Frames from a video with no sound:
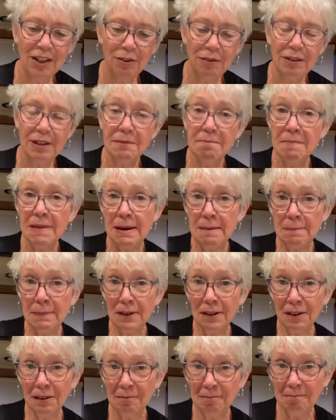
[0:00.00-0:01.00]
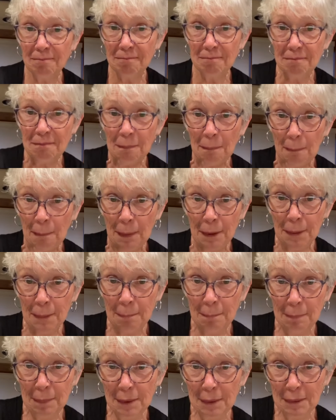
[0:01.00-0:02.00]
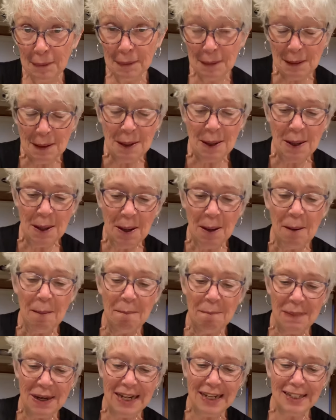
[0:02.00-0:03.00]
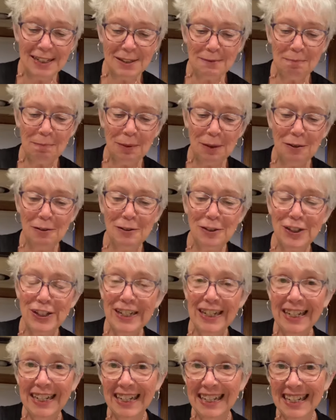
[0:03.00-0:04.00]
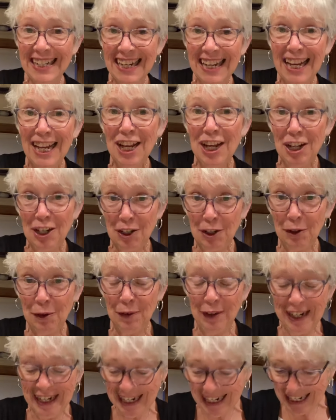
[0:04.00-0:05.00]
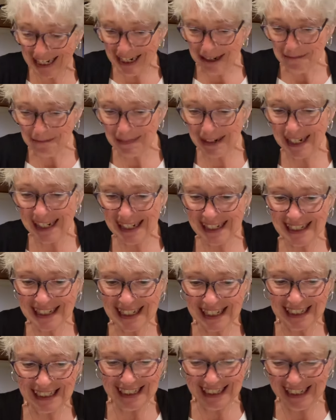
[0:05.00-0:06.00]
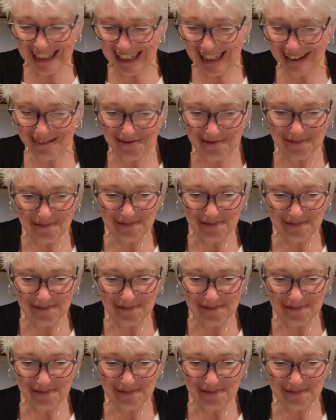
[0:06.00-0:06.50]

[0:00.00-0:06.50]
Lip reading: Remember, purple means protein, green means clean.